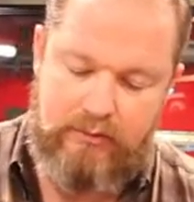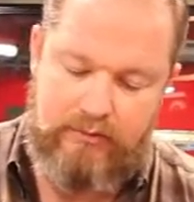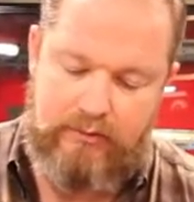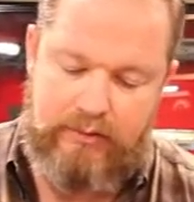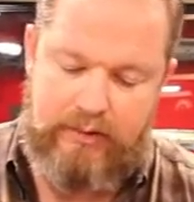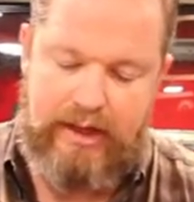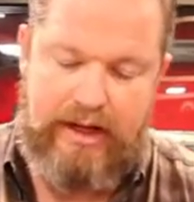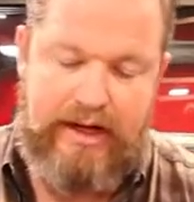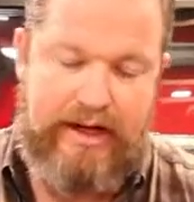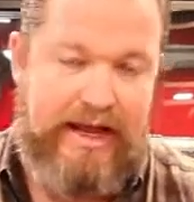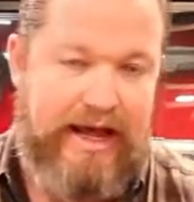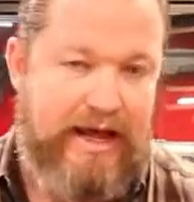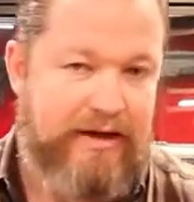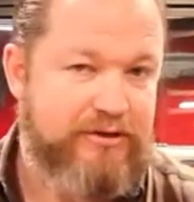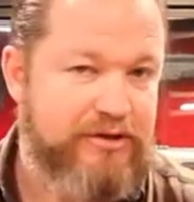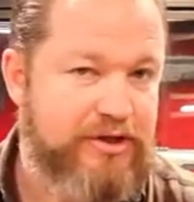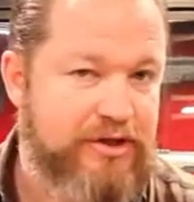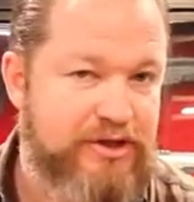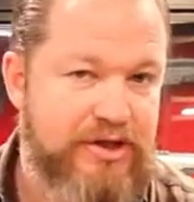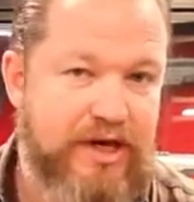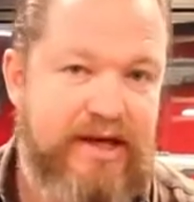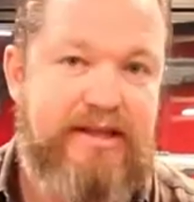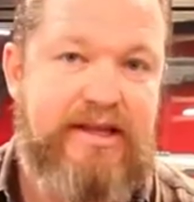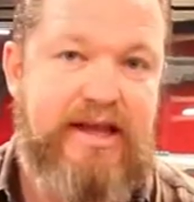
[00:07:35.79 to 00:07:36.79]
And again,
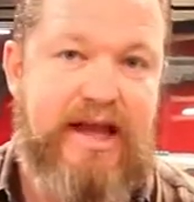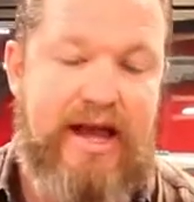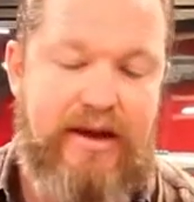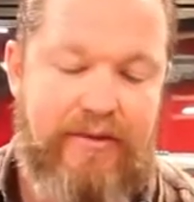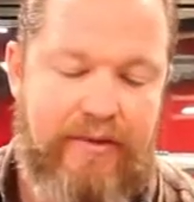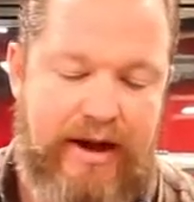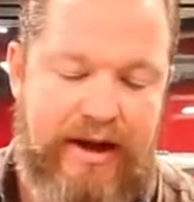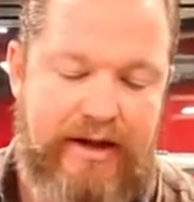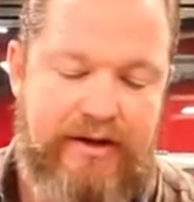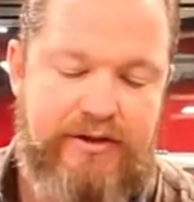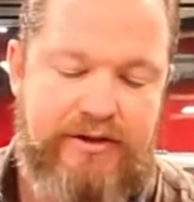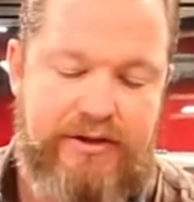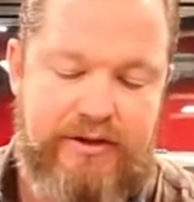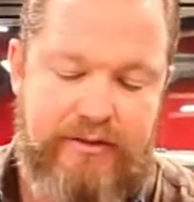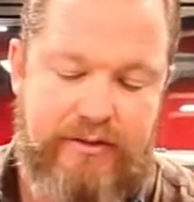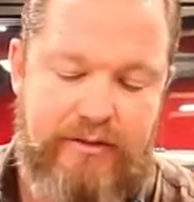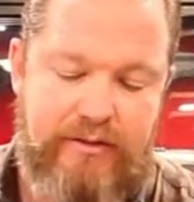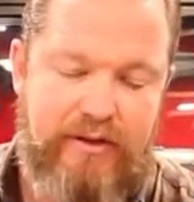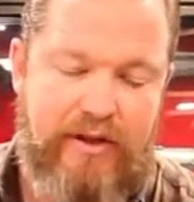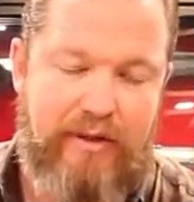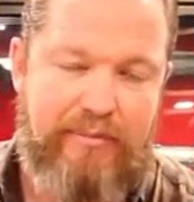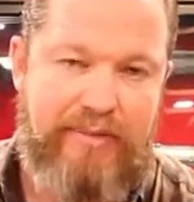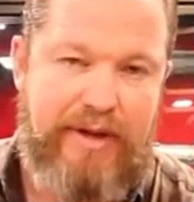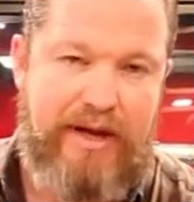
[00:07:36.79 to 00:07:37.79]
just like the A range,
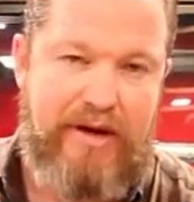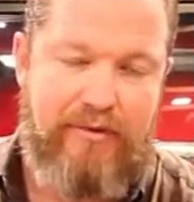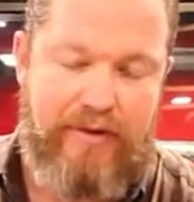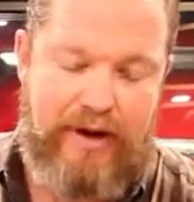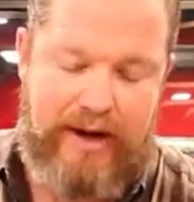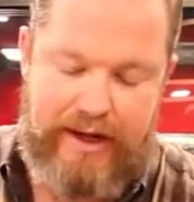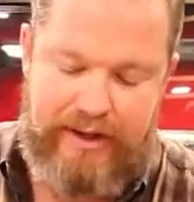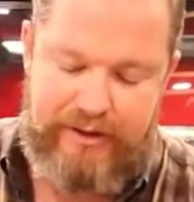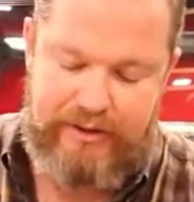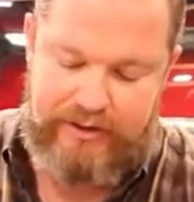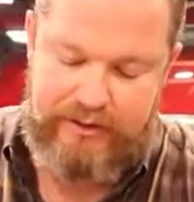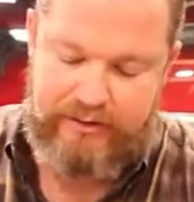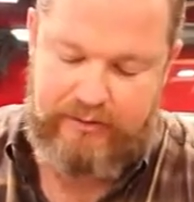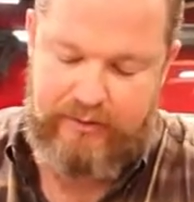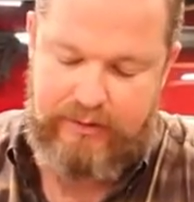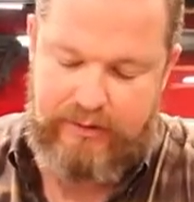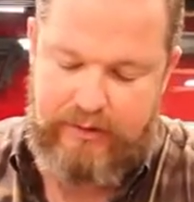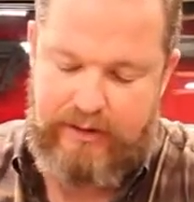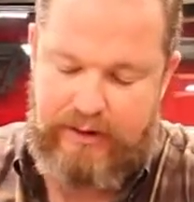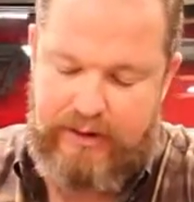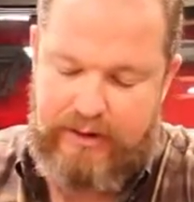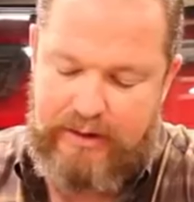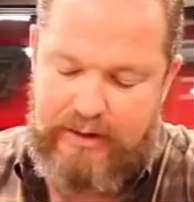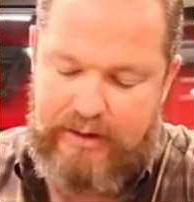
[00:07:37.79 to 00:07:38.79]
the B range,
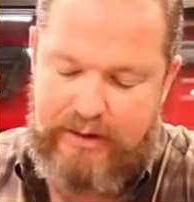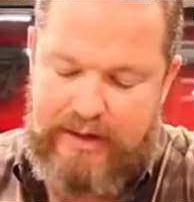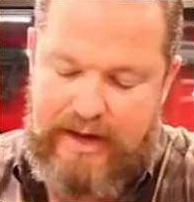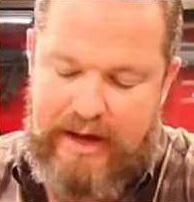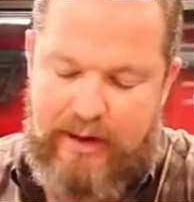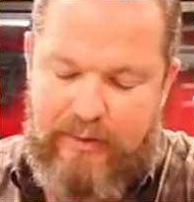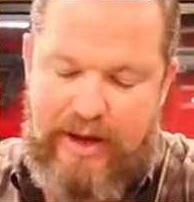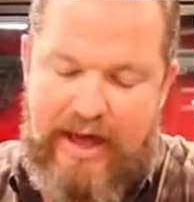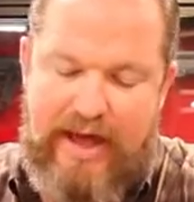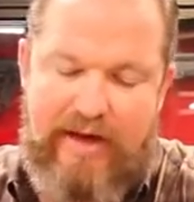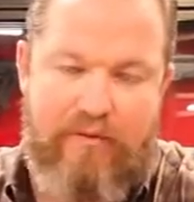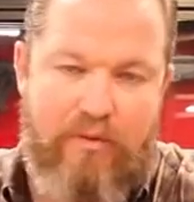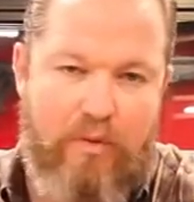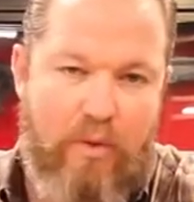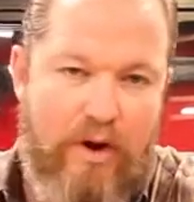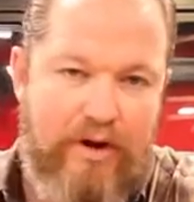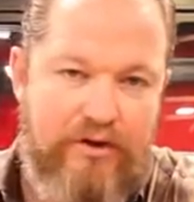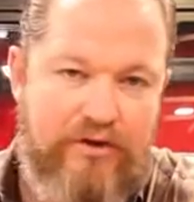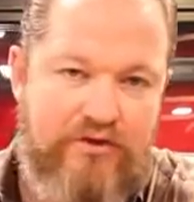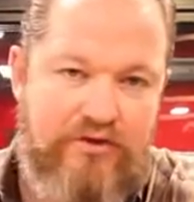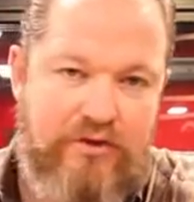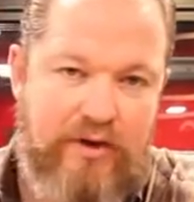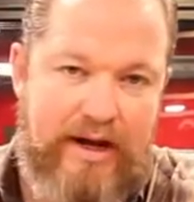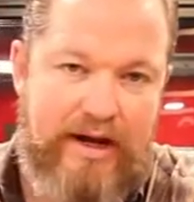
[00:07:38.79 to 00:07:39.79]
now we have
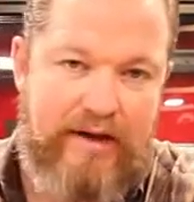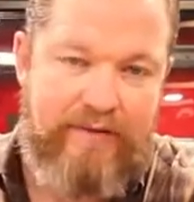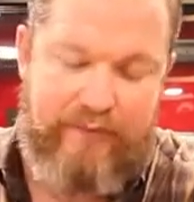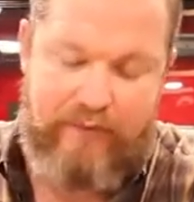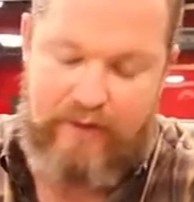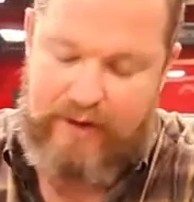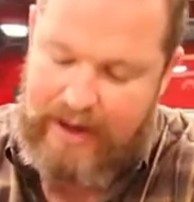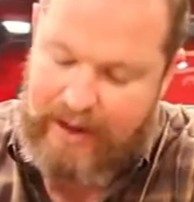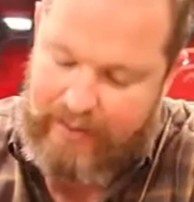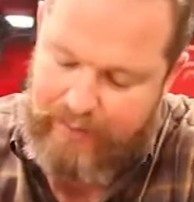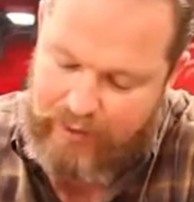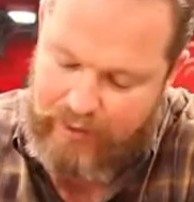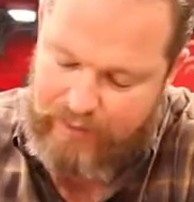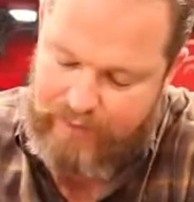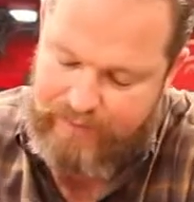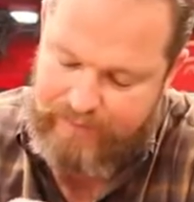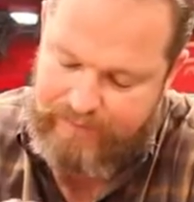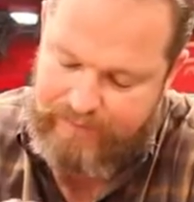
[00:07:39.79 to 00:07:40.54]
one tray for ammo.